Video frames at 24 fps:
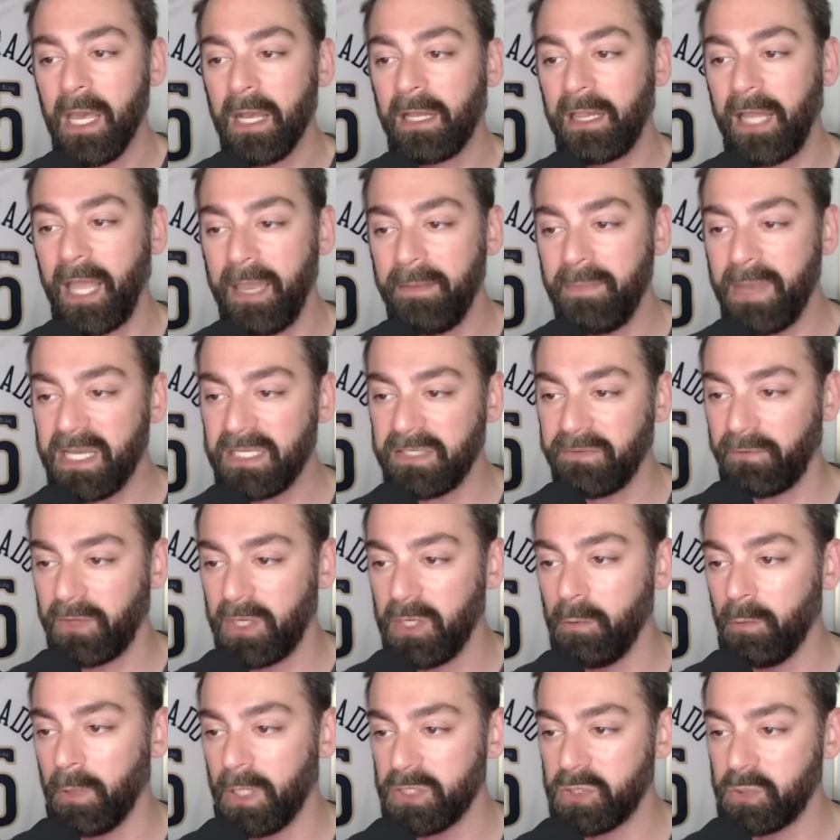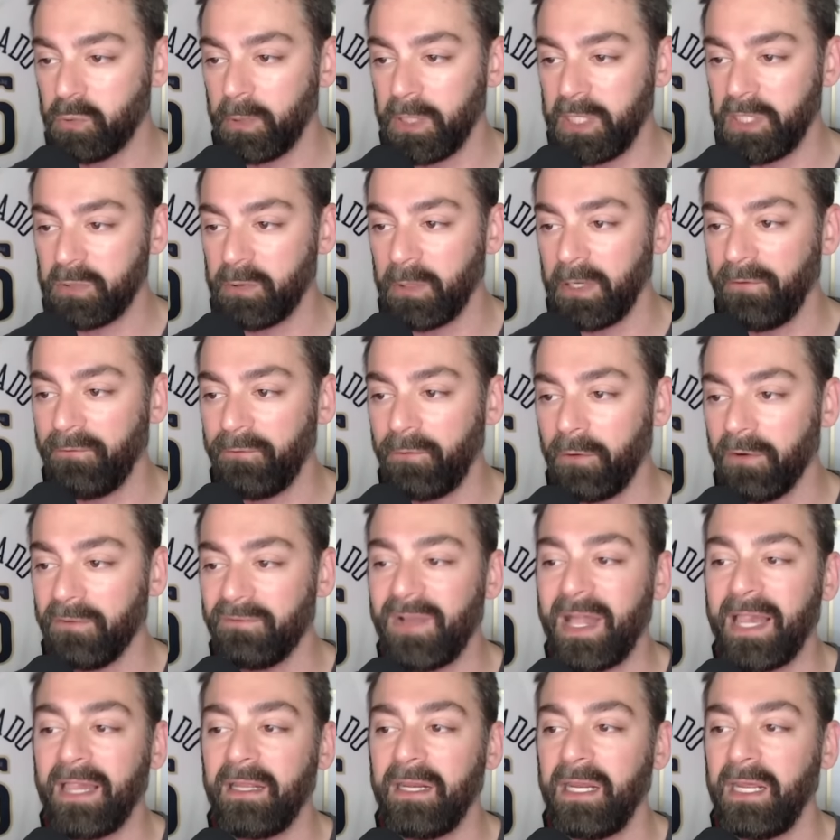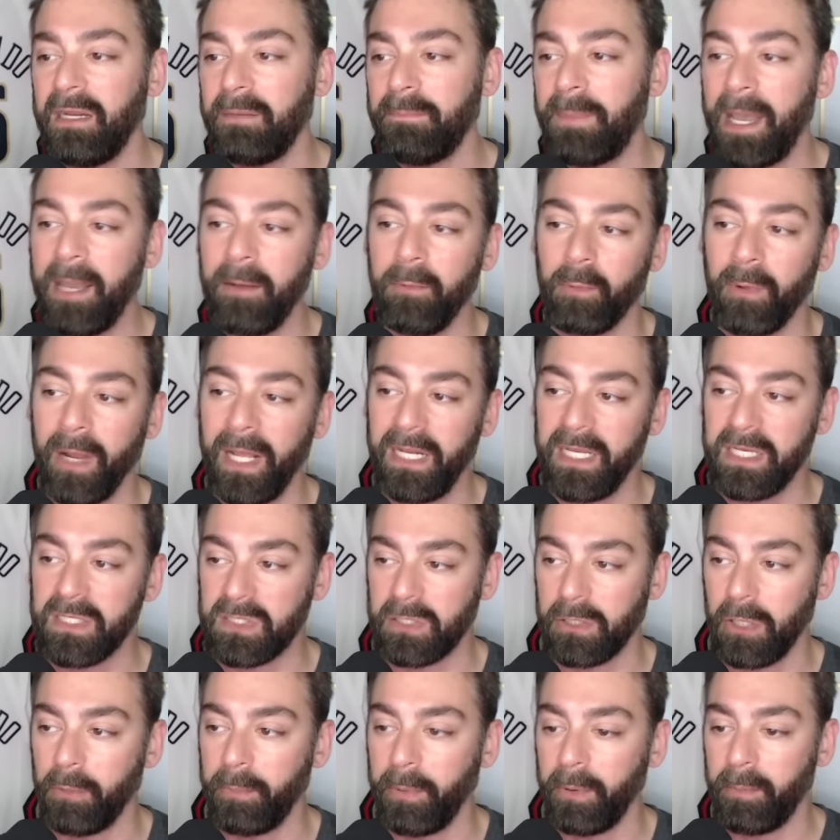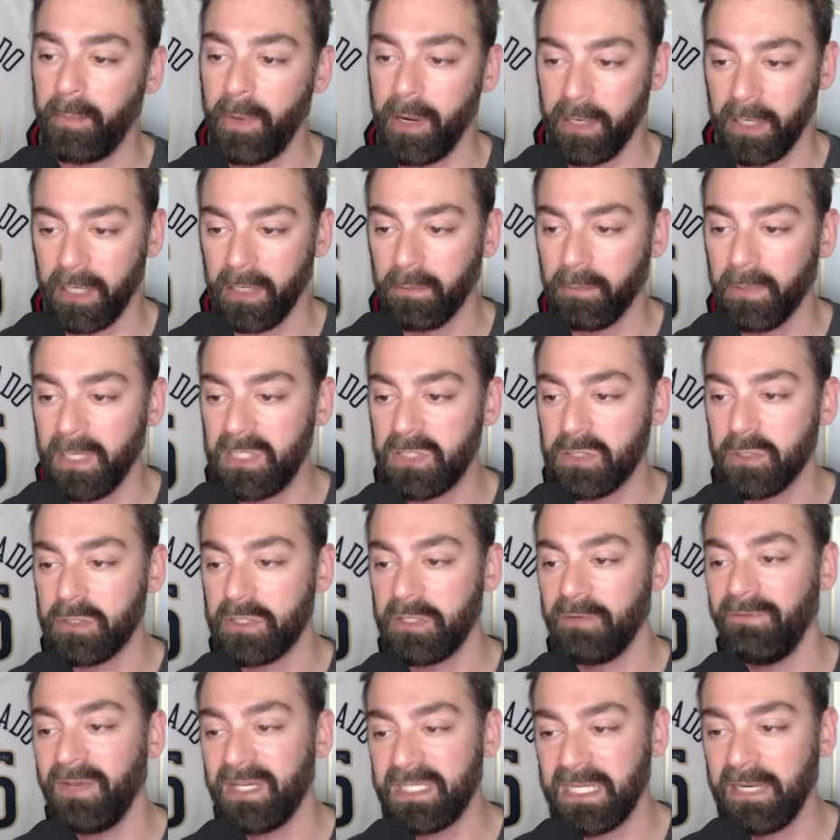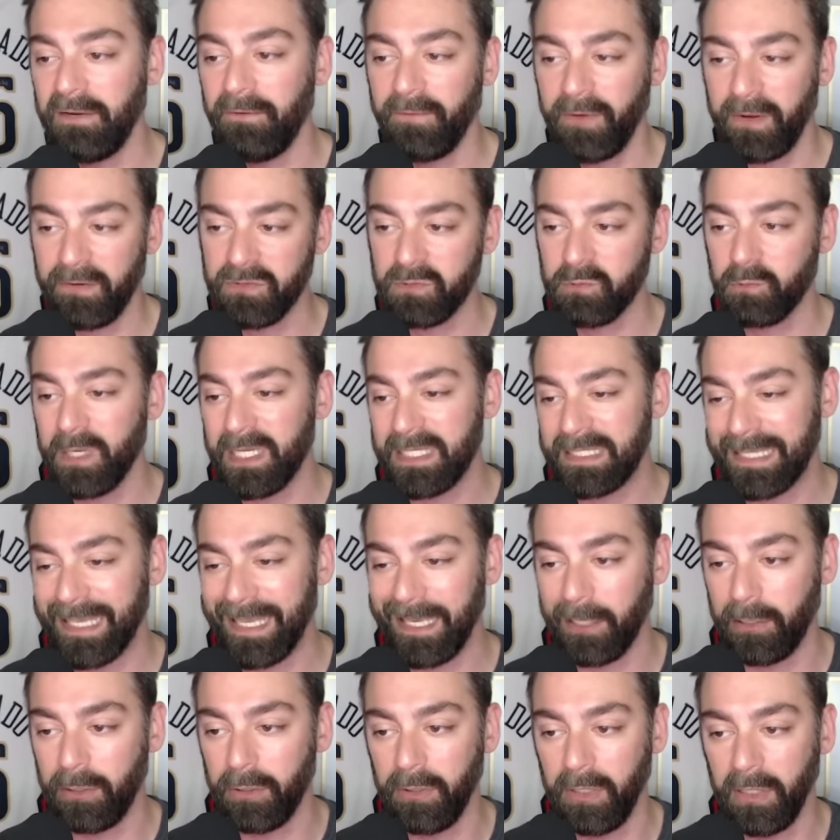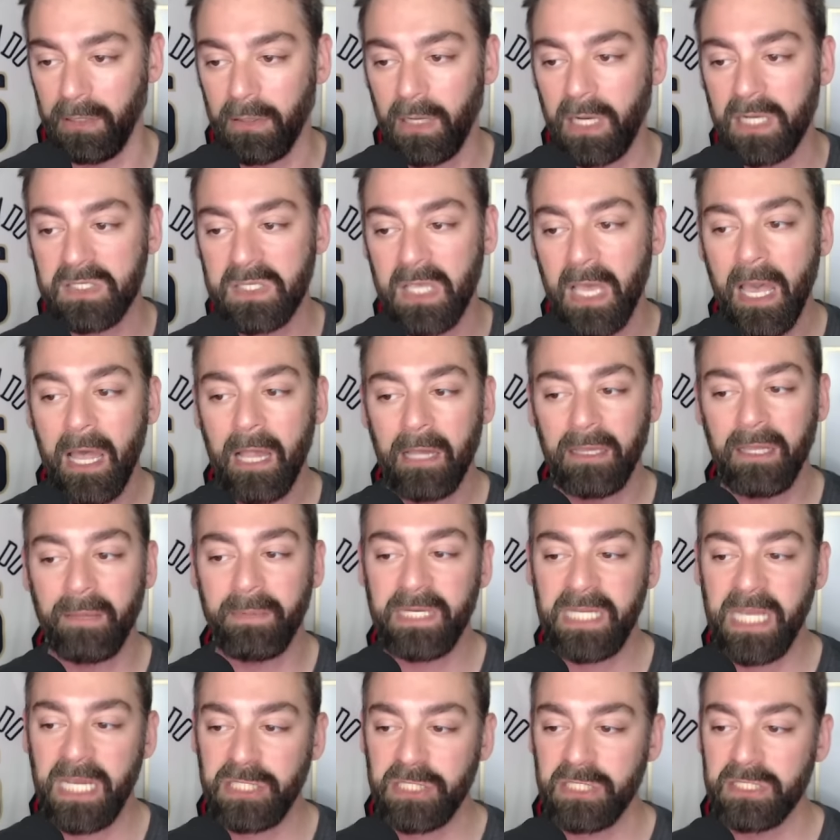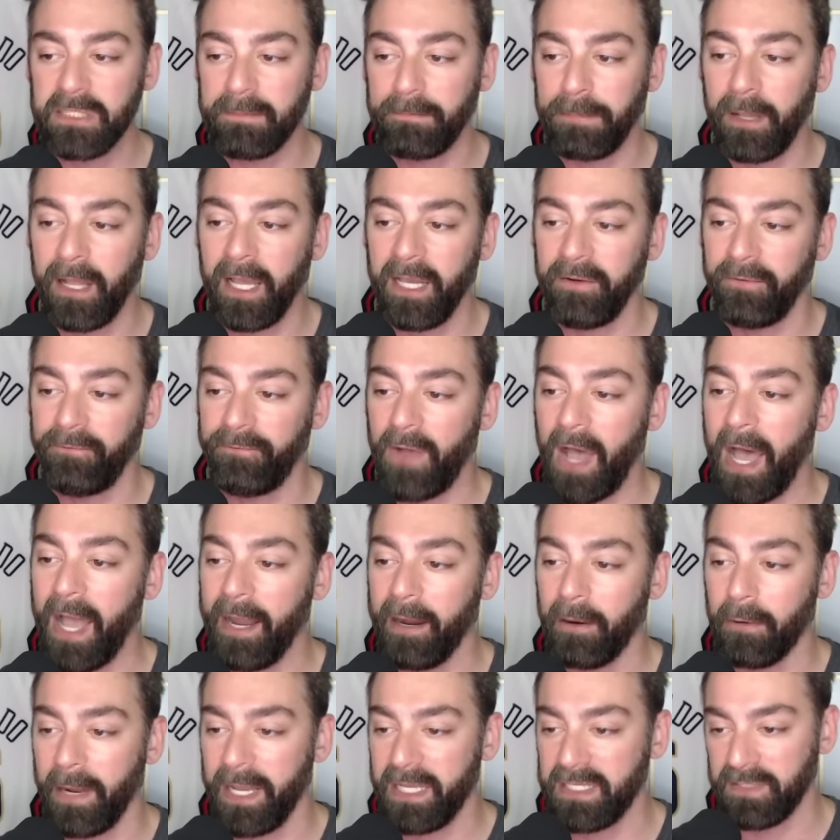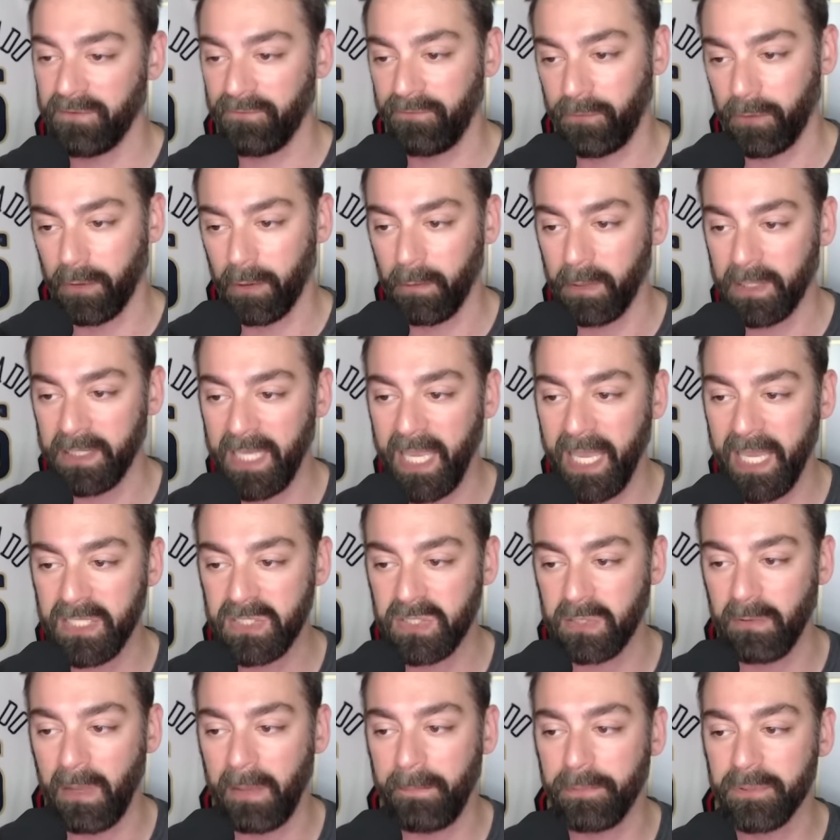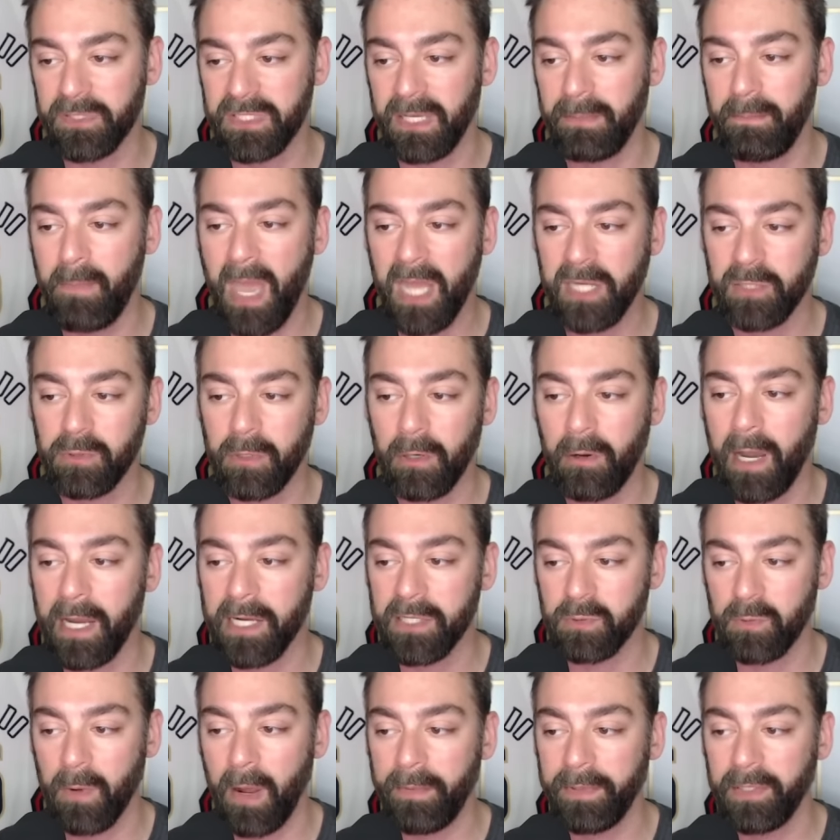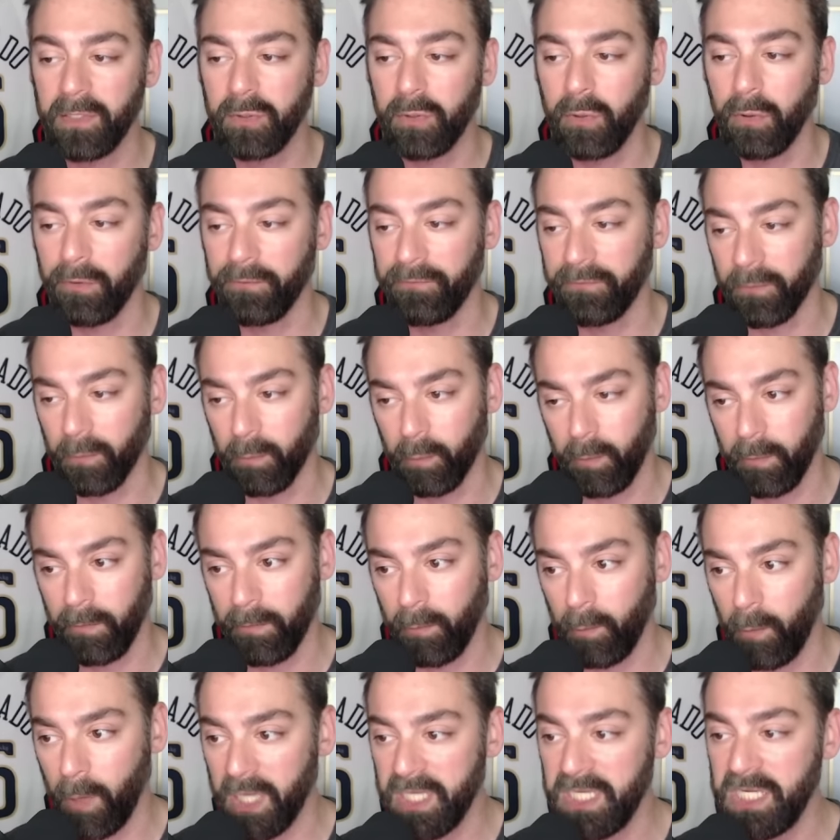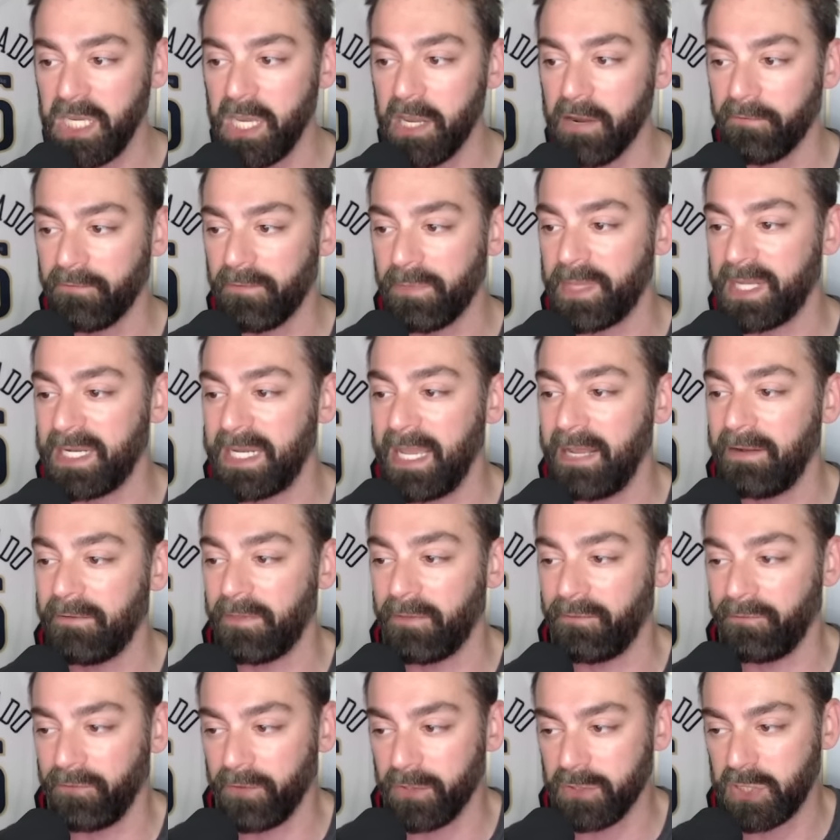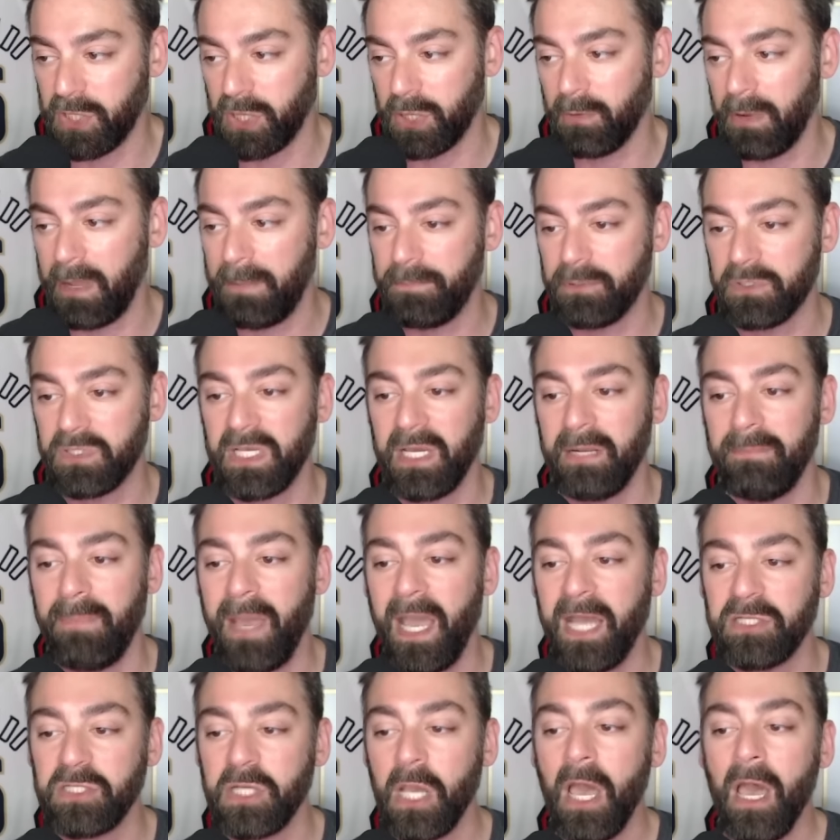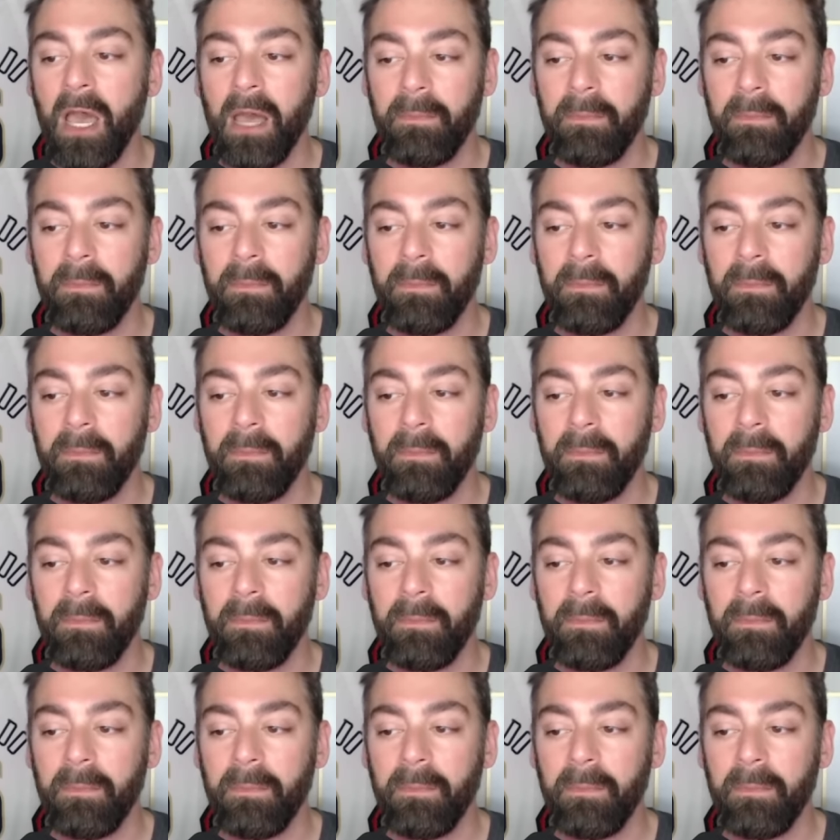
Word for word: Claim as of Q one twenty twenty-four, validated by Radius Global Market Research. Investing involves risk, including loss. Limitations apply to I R As and four oh one Ks. three percent match requires Robinhood Gold for one year from the date of the first three percent match.